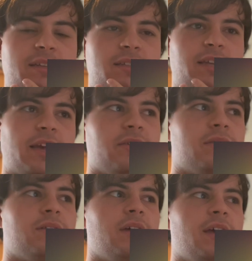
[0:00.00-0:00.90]

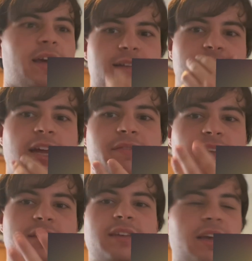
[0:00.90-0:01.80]
dangle. And it's not even
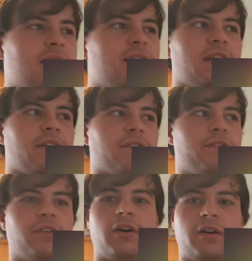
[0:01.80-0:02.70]
like dangling
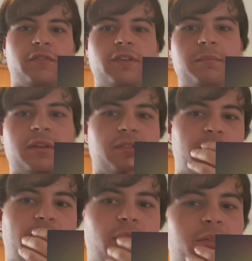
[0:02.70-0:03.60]
far from his
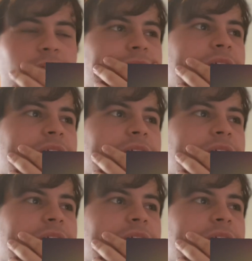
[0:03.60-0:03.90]
mouth.